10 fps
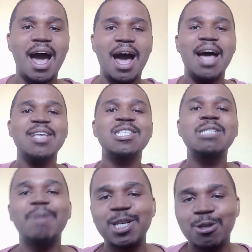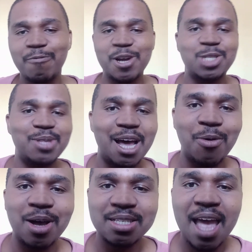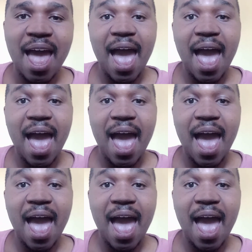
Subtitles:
a special victory that was.